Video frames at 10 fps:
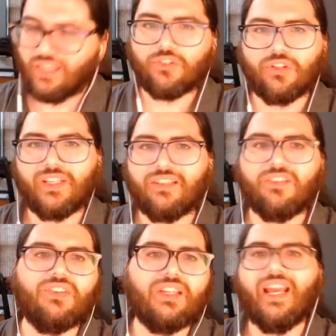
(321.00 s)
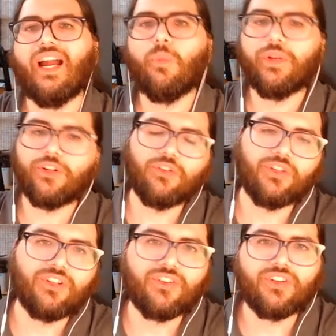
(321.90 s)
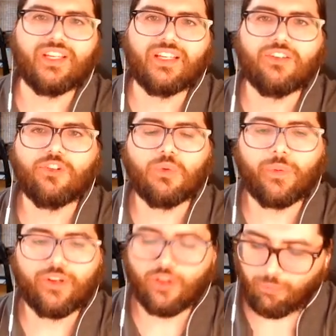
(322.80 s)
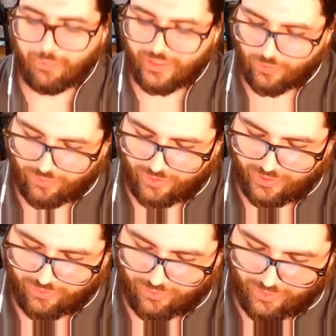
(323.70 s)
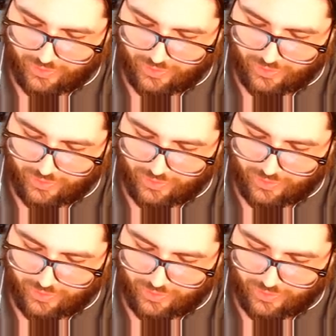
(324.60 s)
So let's see how we turn this thing into what we call matrices